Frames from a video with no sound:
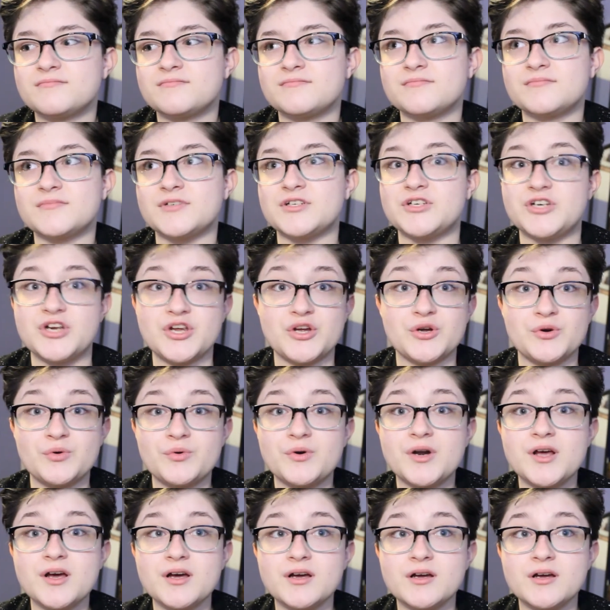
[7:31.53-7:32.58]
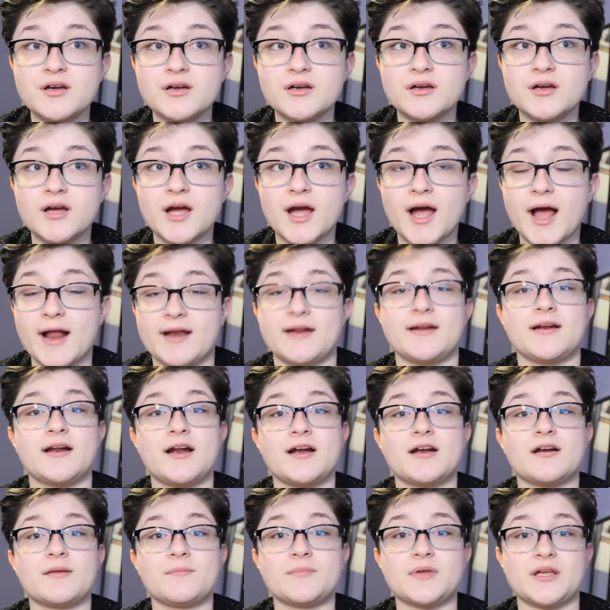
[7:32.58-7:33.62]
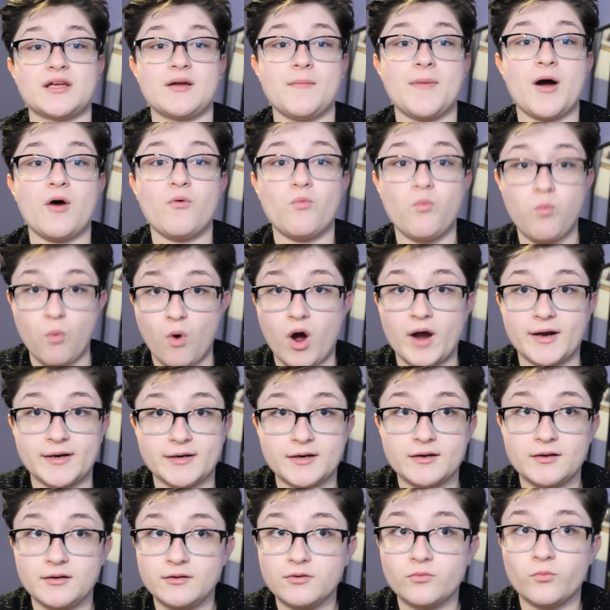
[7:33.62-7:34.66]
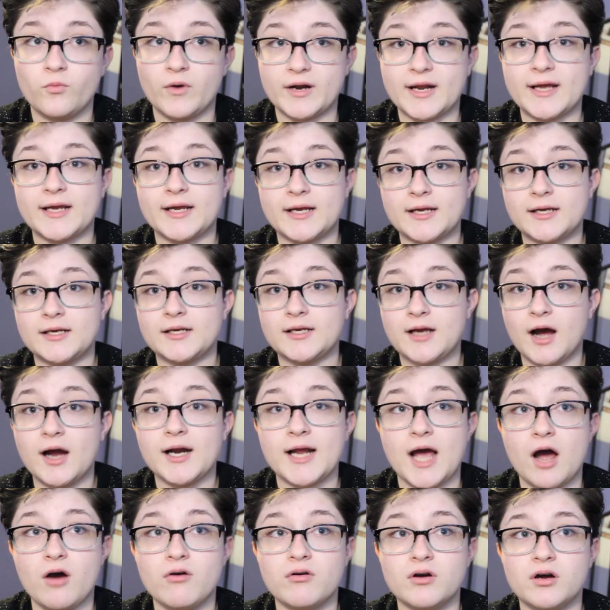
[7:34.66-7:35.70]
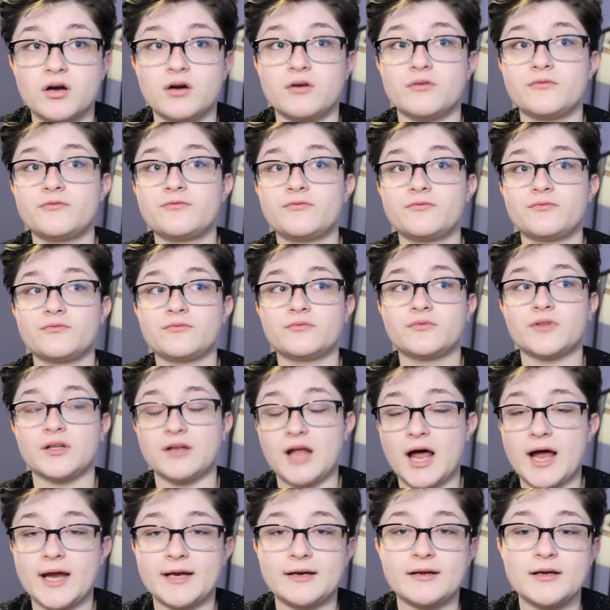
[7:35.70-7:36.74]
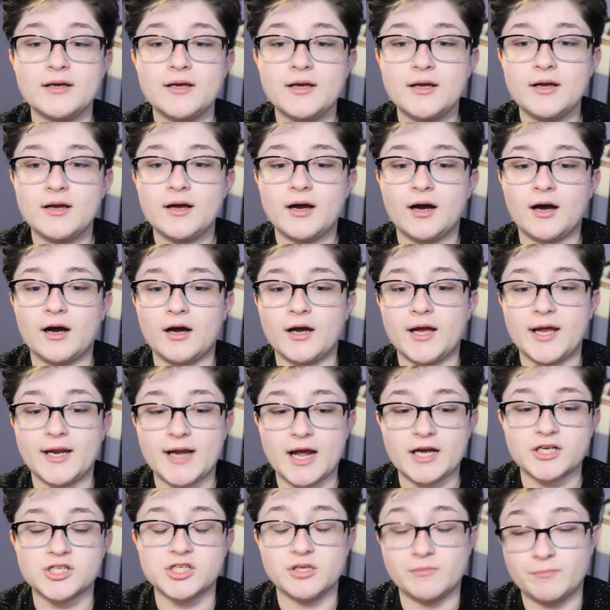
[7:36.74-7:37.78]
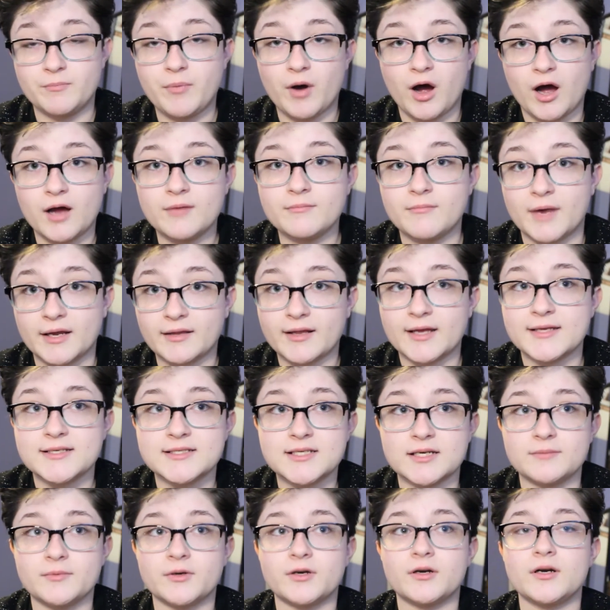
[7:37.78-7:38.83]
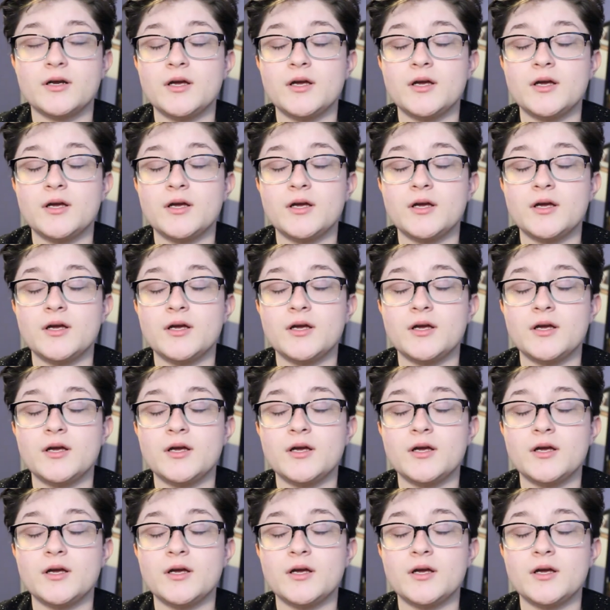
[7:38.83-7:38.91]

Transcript: noon, and it ended up being about 1 when I got out of the line and actually bought my lightsaber.